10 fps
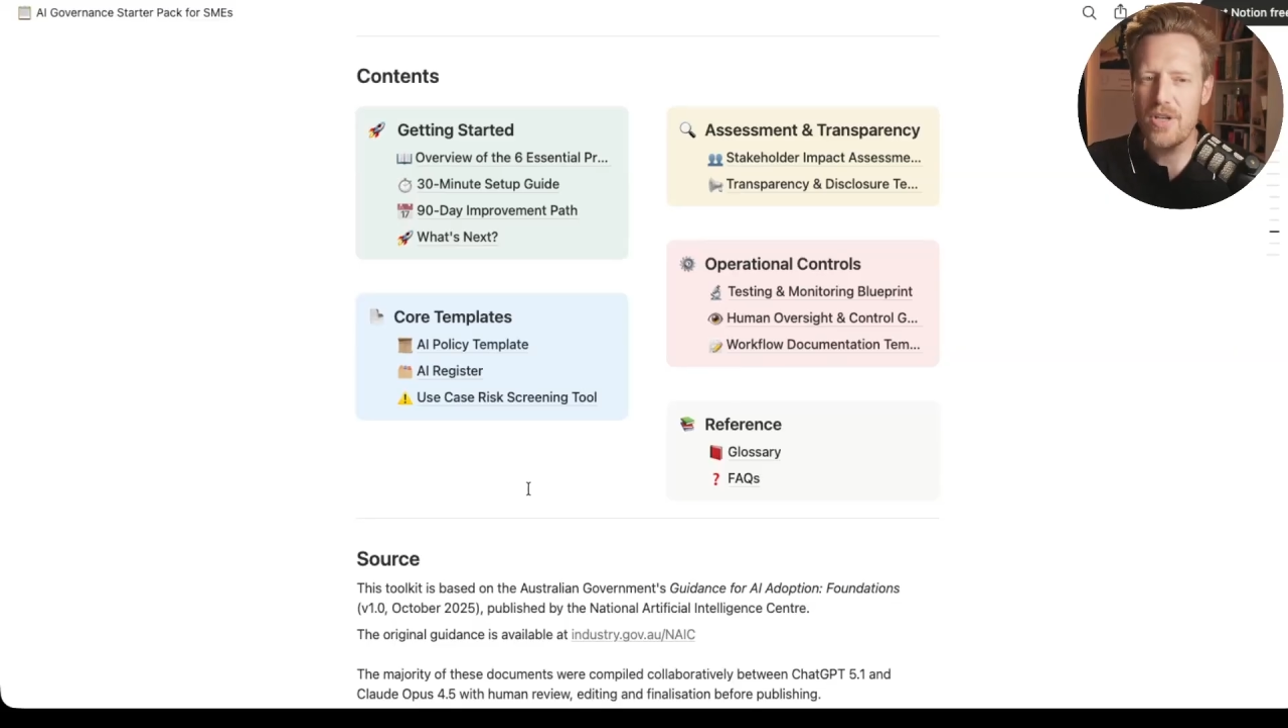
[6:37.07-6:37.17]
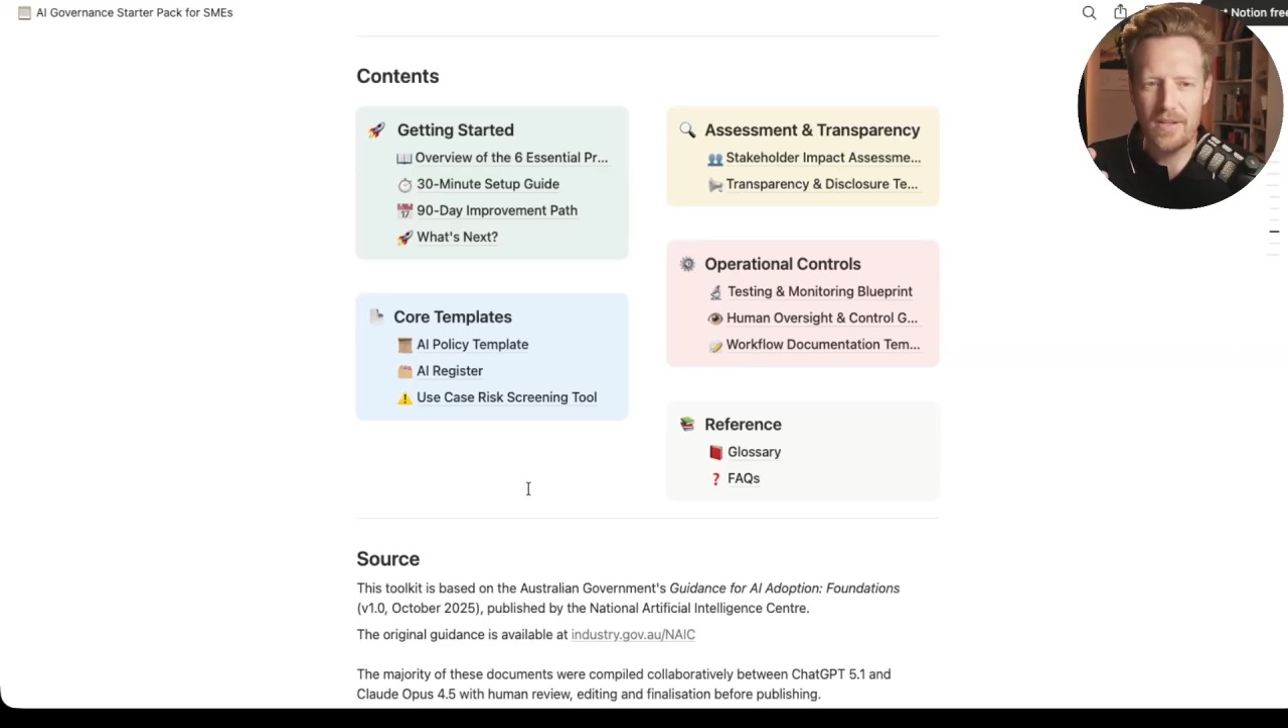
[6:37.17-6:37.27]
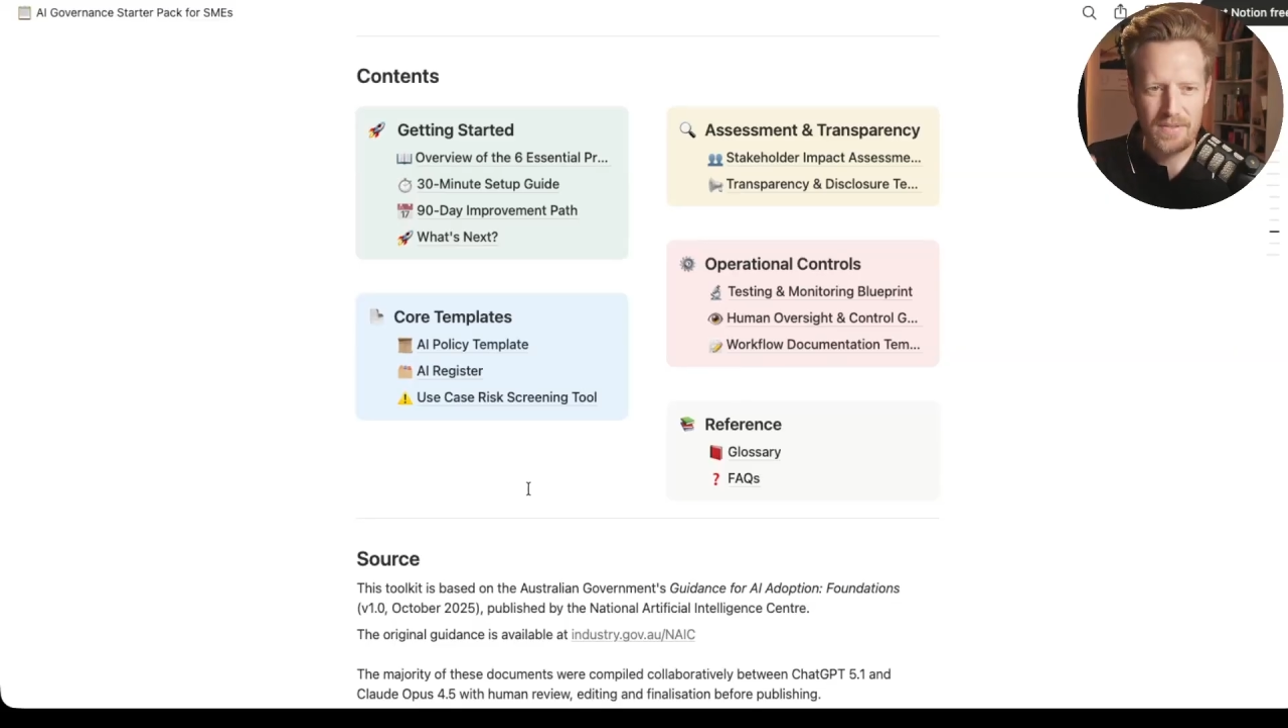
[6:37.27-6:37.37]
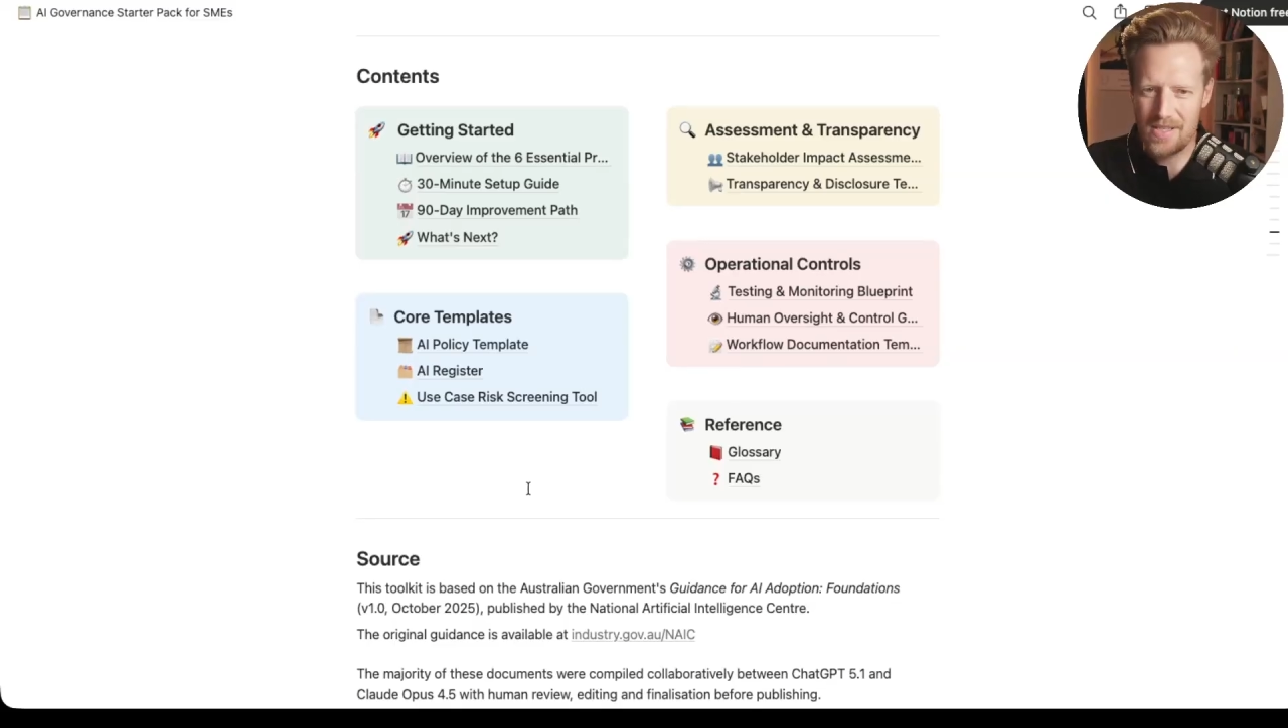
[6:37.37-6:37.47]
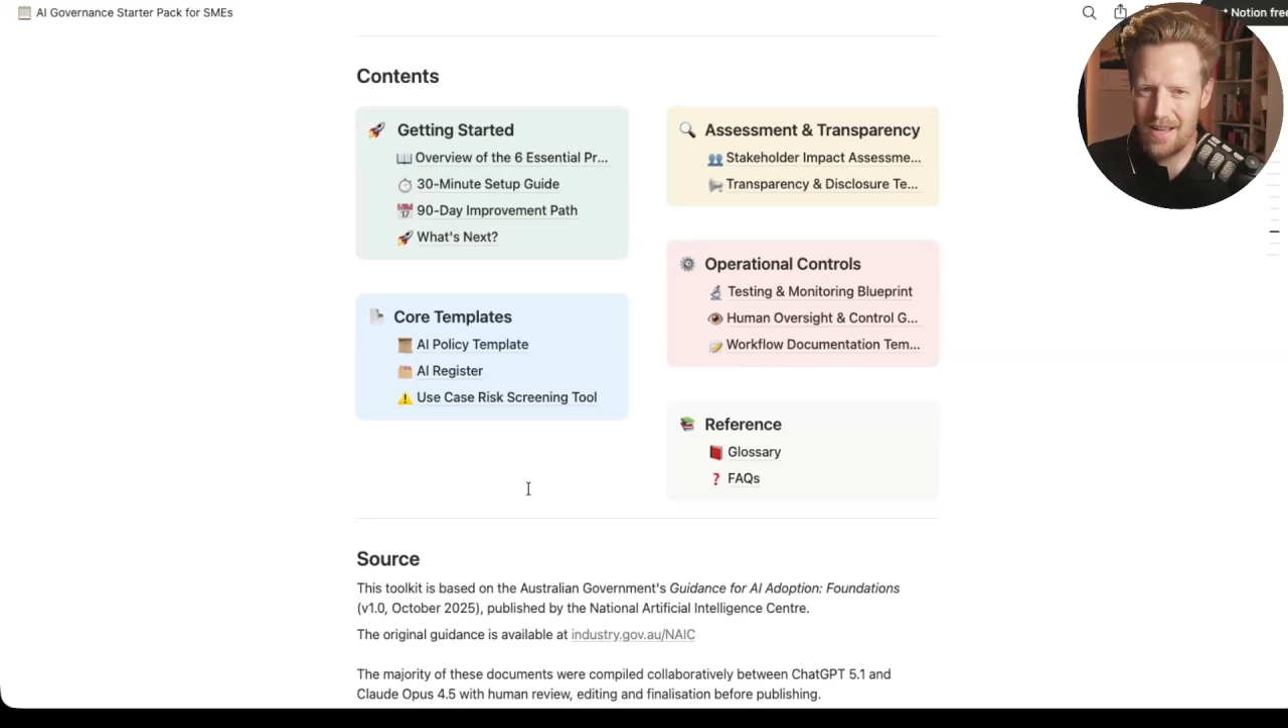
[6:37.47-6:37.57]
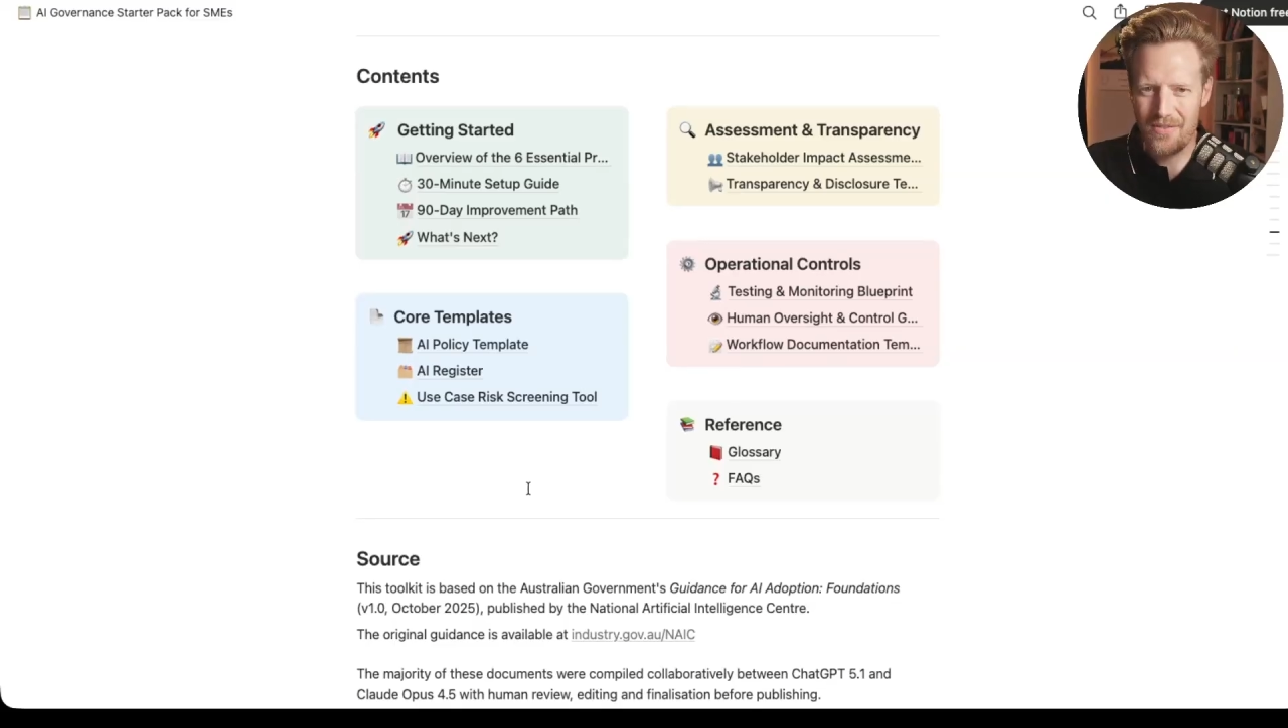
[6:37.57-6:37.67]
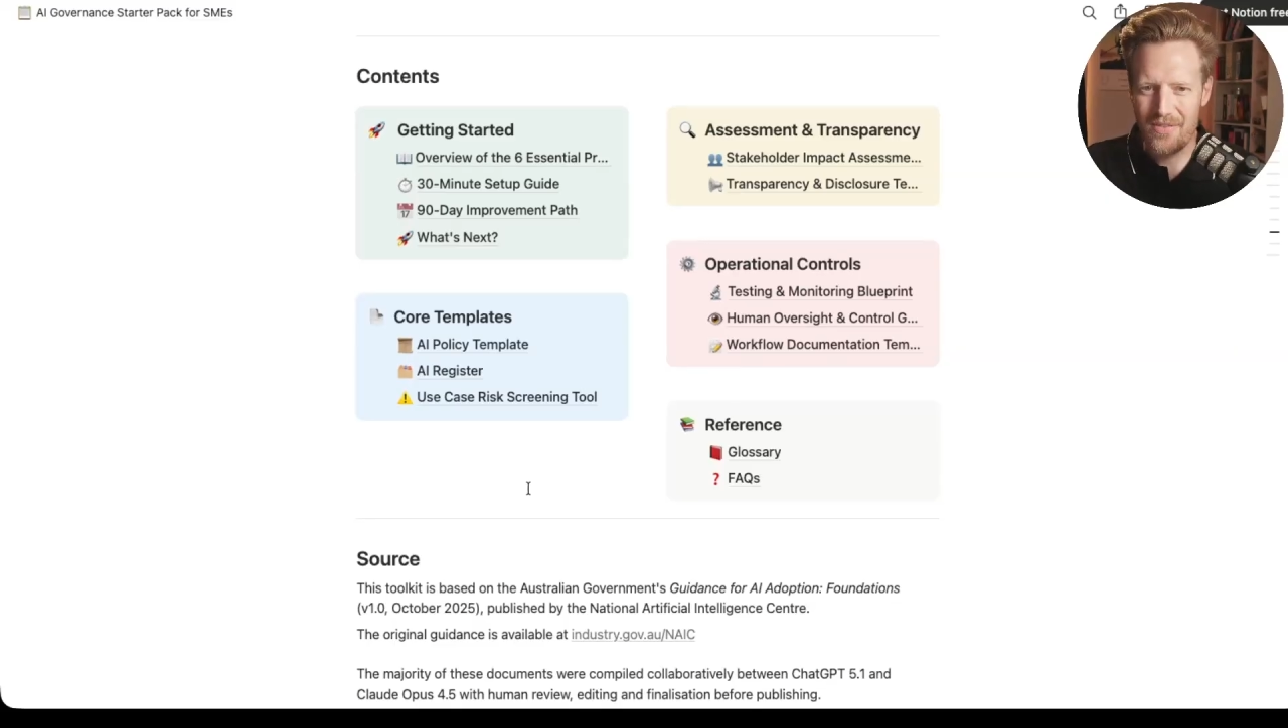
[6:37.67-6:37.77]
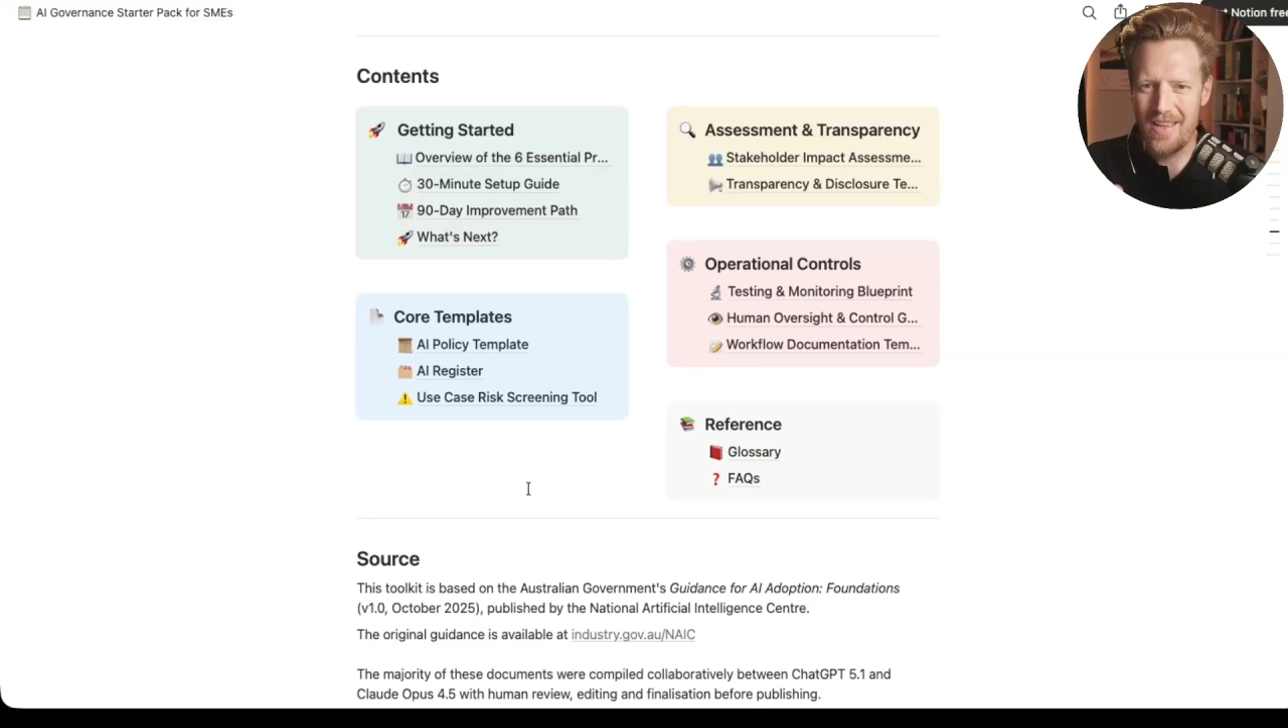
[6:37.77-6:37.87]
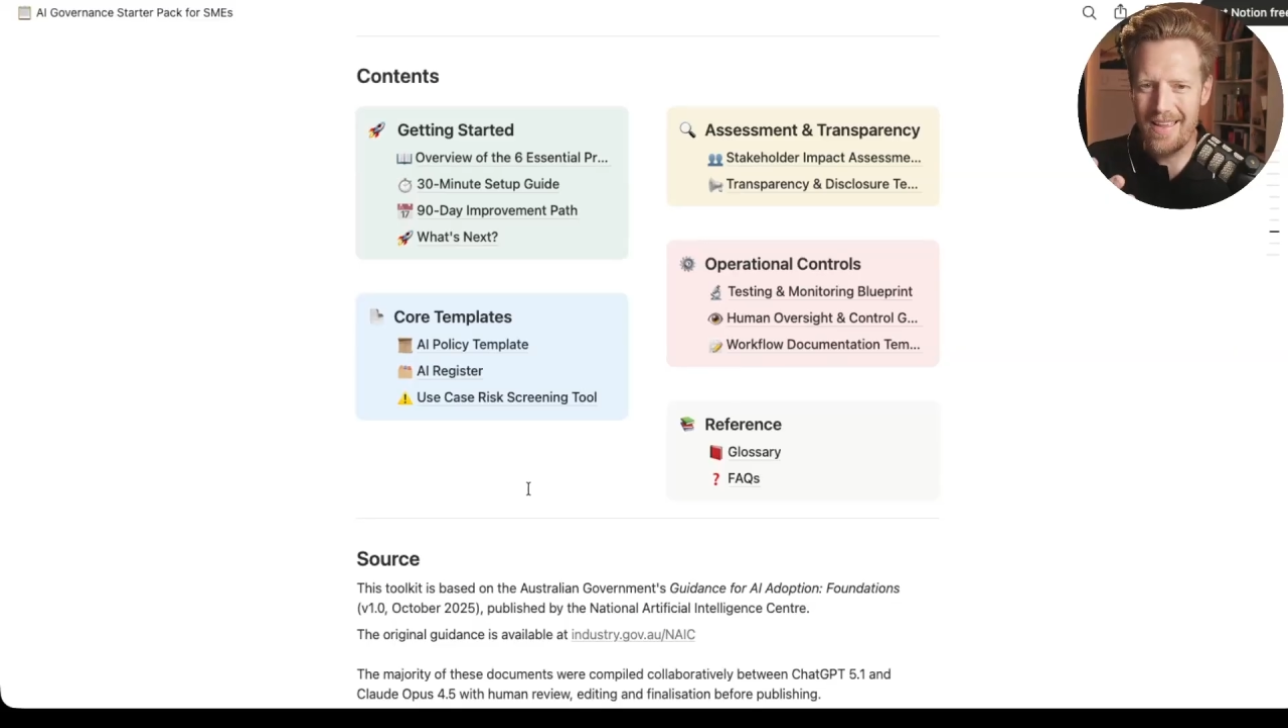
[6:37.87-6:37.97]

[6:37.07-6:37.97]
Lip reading: of stuff